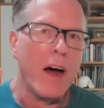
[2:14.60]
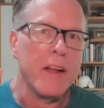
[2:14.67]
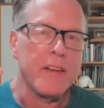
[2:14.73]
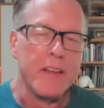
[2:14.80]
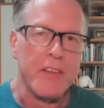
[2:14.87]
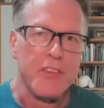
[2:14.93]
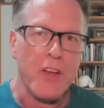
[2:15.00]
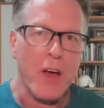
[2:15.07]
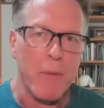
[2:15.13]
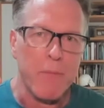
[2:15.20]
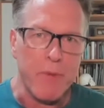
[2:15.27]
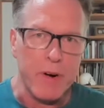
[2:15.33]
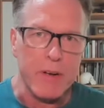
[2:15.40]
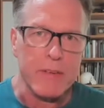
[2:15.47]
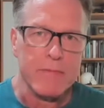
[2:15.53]

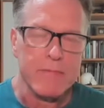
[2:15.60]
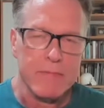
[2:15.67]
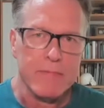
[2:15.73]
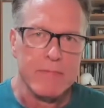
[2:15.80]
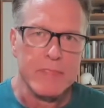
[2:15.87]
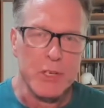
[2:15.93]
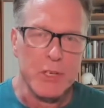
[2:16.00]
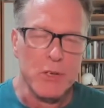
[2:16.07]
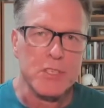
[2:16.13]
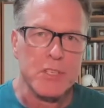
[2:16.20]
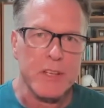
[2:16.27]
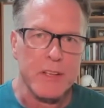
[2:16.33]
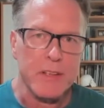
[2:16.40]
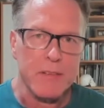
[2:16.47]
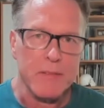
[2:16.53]
discomfort,
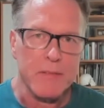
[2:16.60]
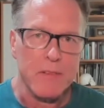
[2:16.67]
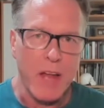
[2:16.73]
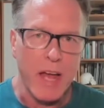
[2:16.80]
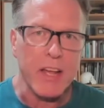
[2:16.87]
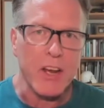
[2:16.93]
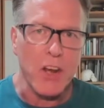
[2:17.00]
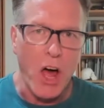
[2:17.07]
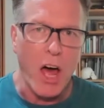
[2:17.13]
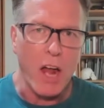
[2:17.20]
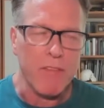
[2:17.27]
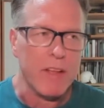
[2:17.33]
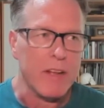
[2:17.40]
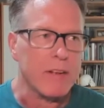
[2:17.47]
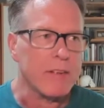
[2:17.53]
usually like a lot of it,